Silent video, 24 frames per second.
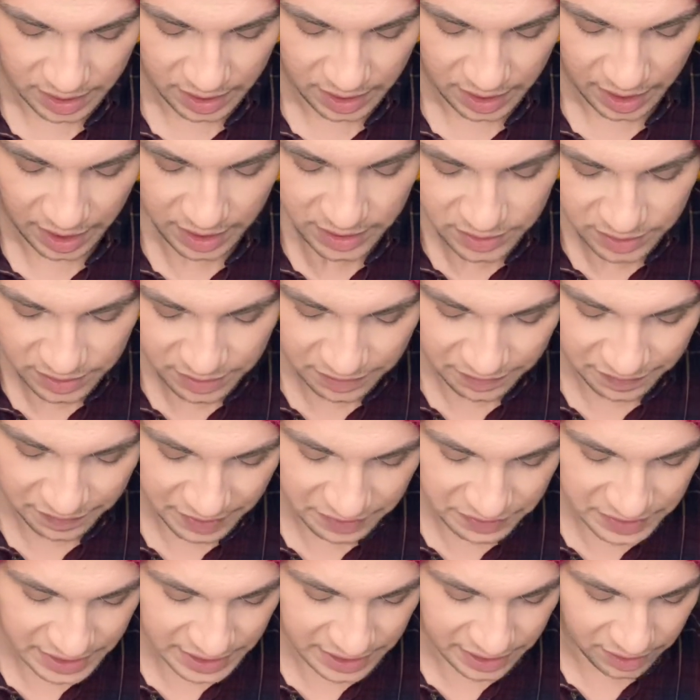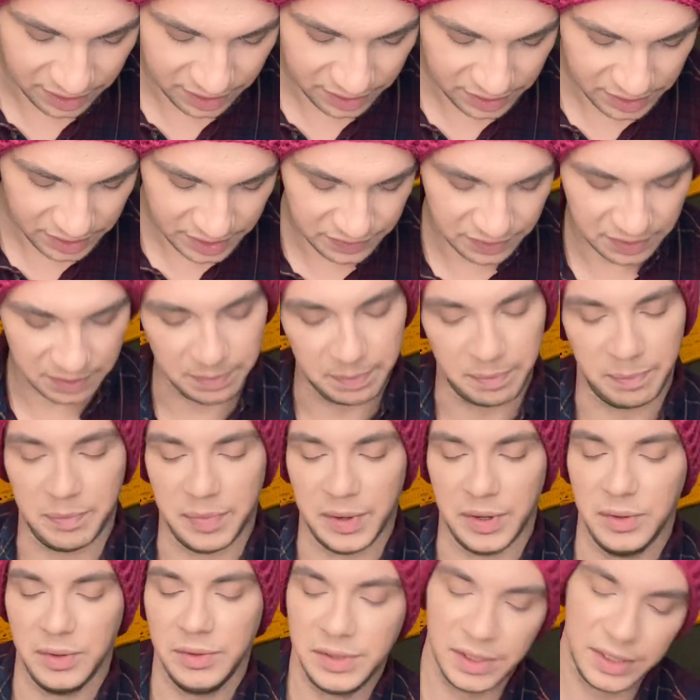150 yards for
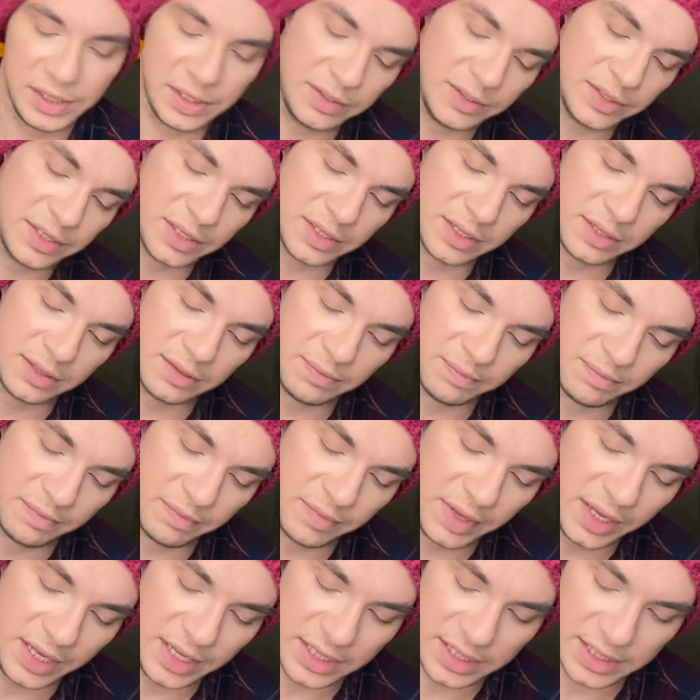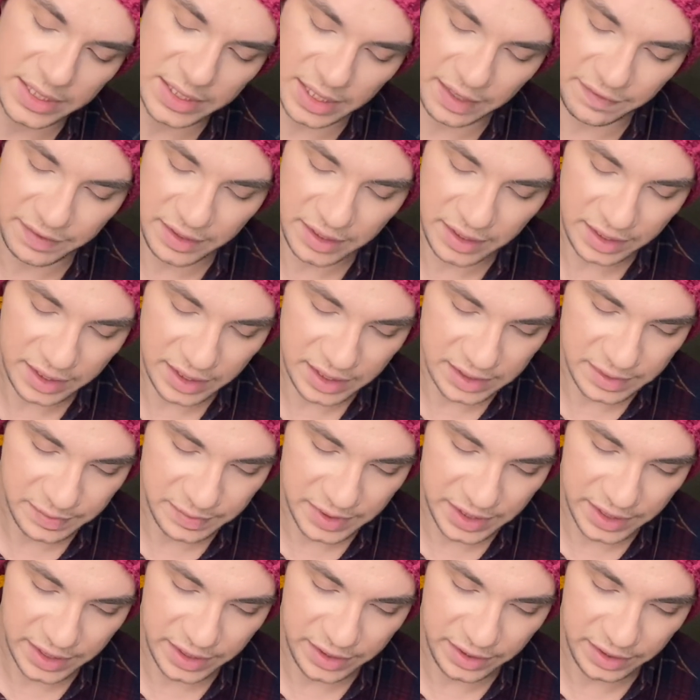both of those knits. I feel like that's
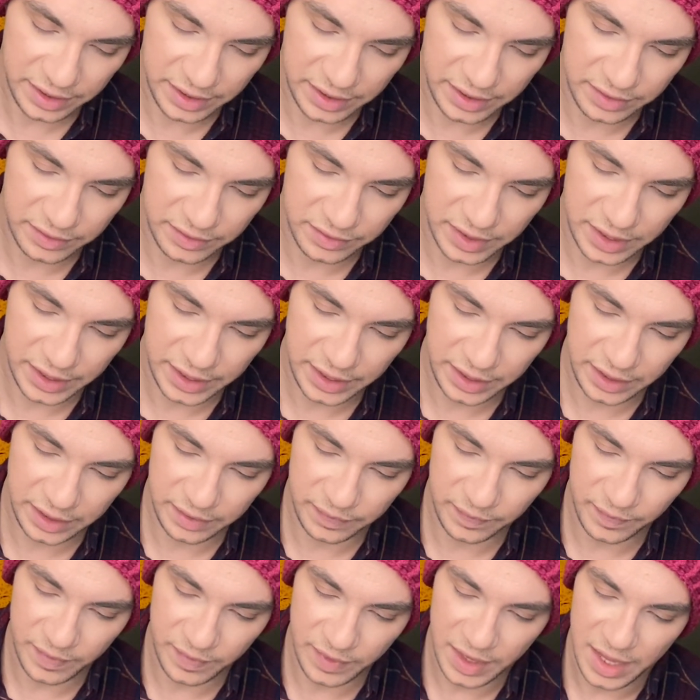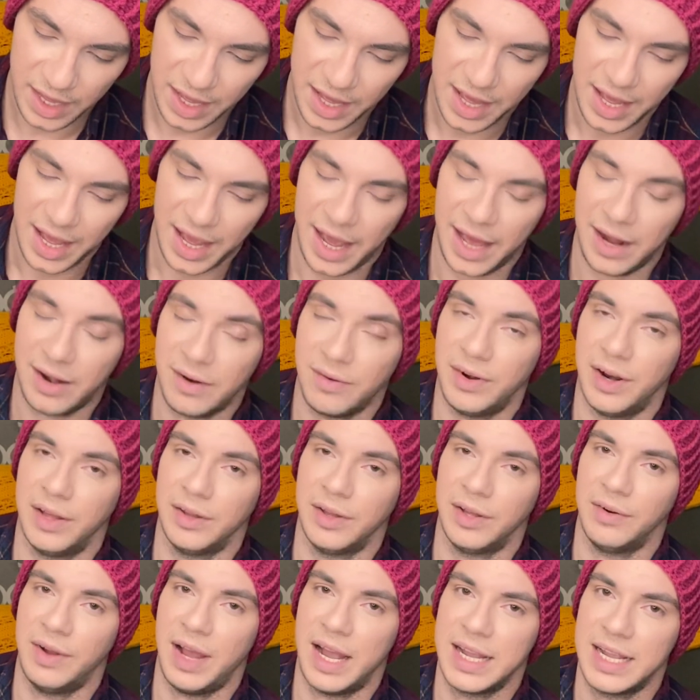pretty good, right? I don't know
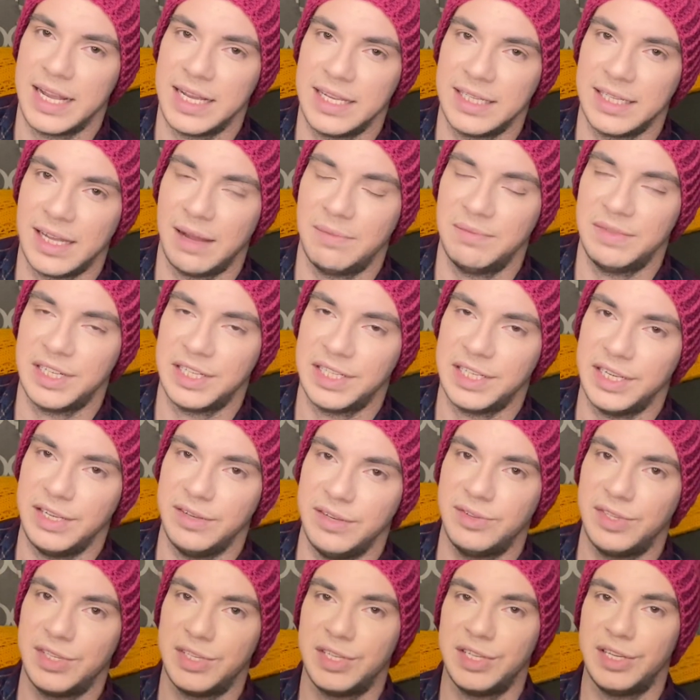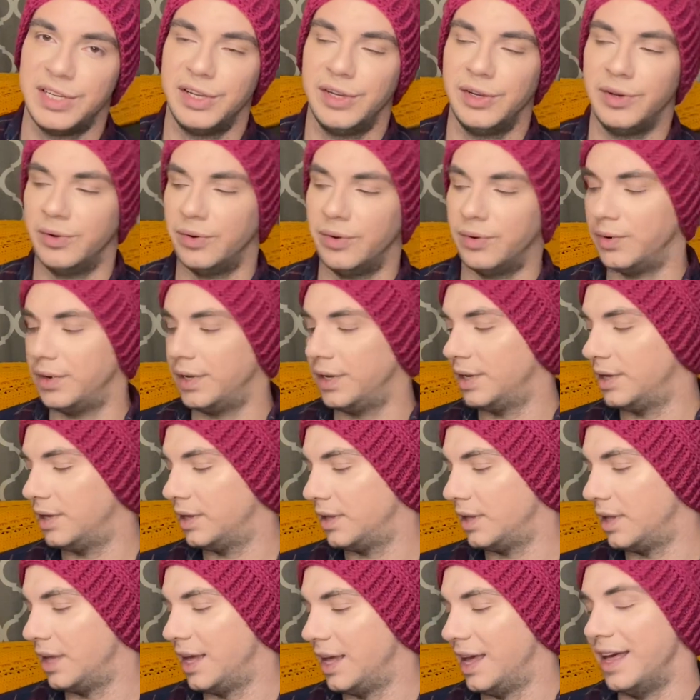though. I guess I'm just used to,
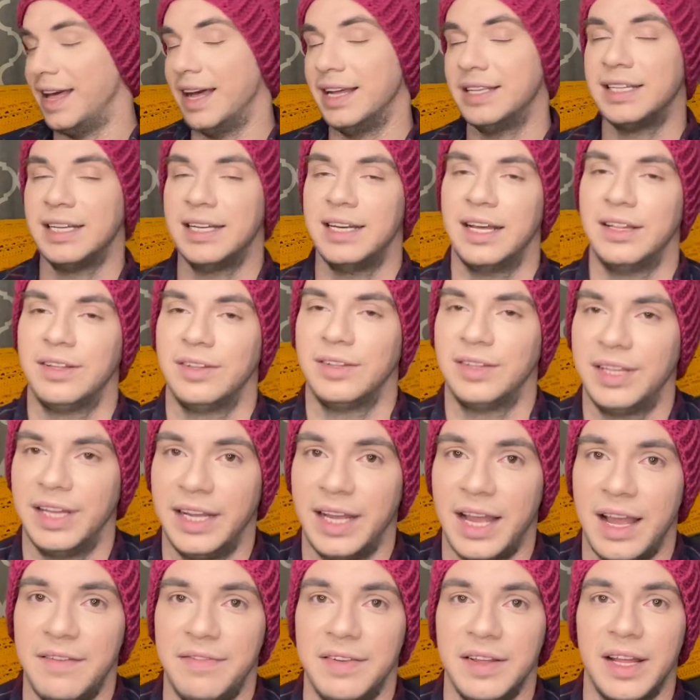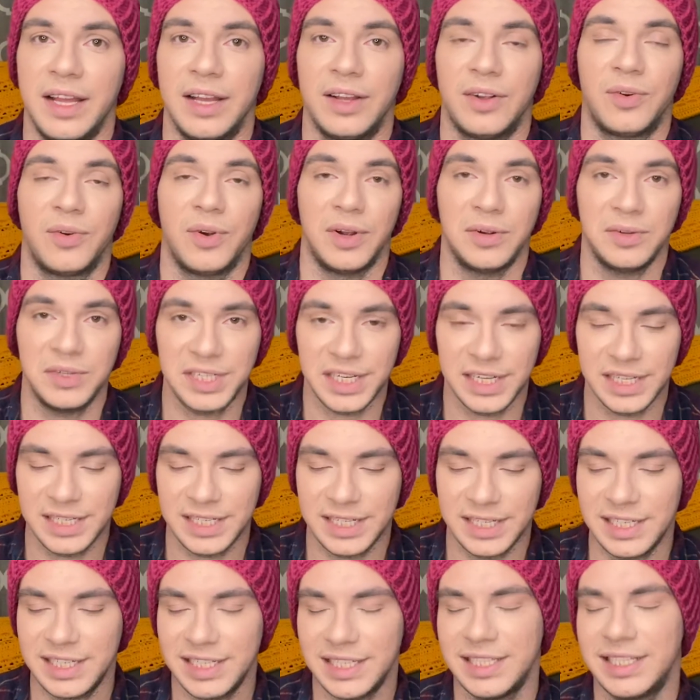that's another thing. I feel like crochet
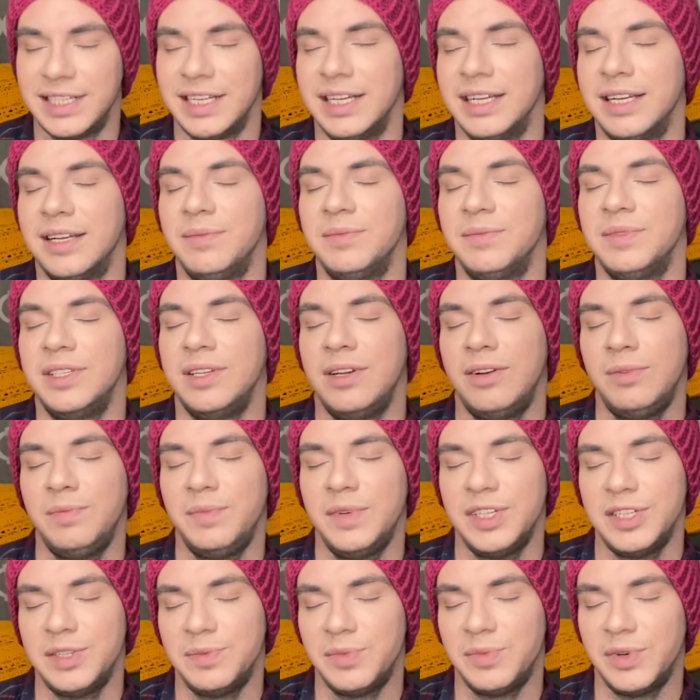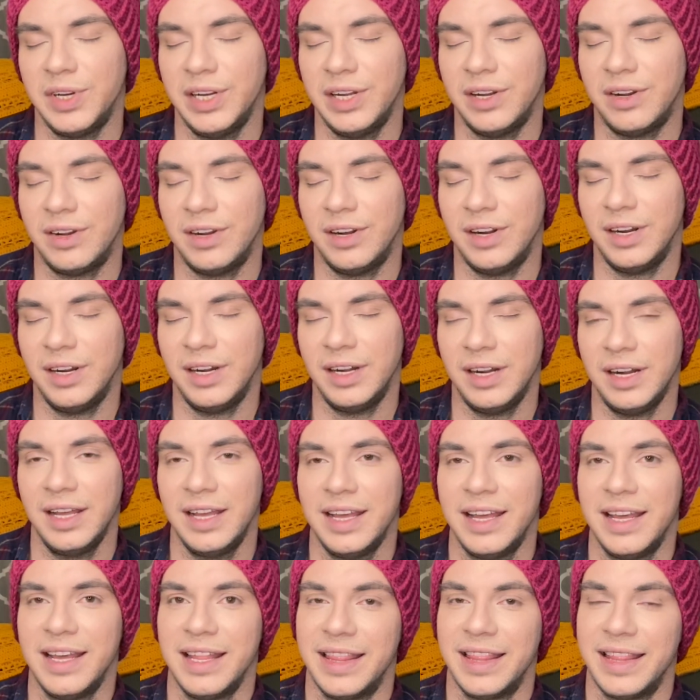stitches take up so much more yarn
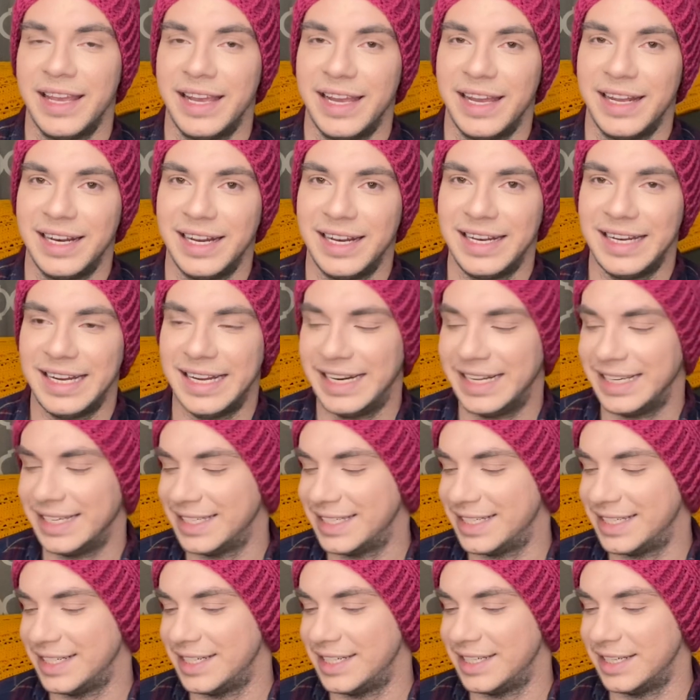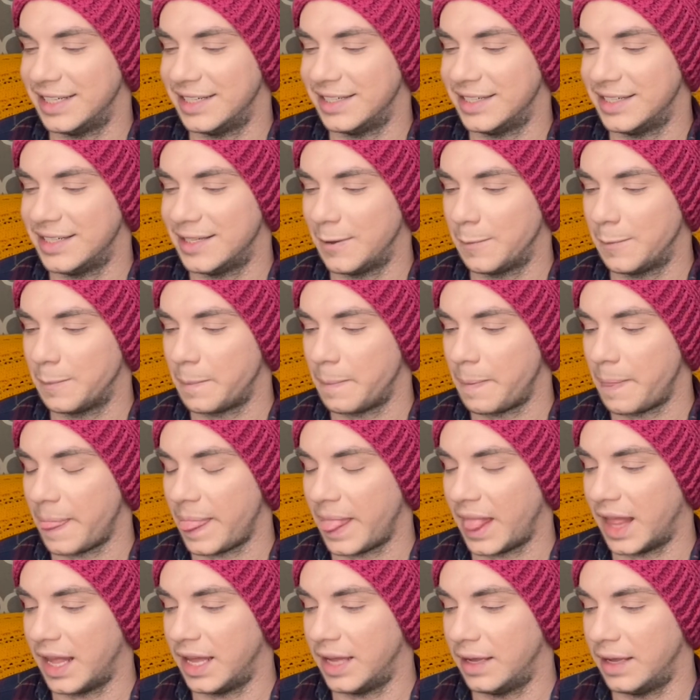than knitting stitches.
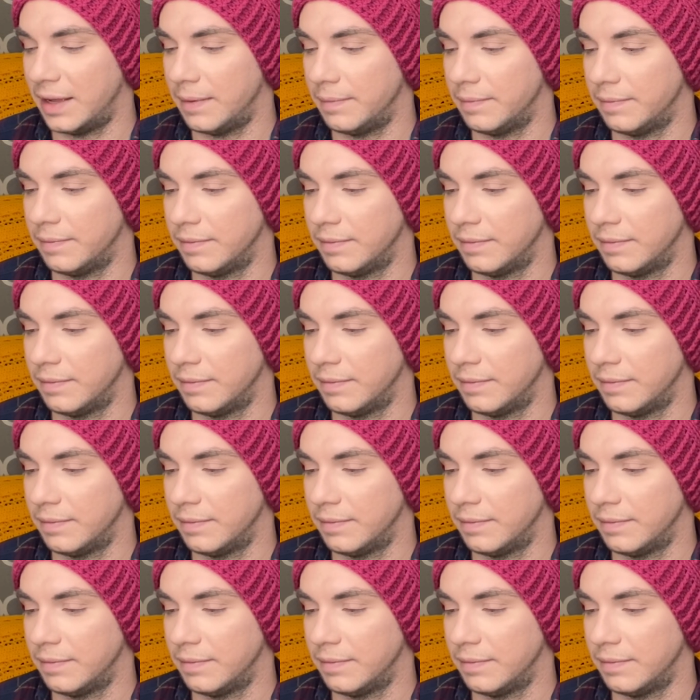Um,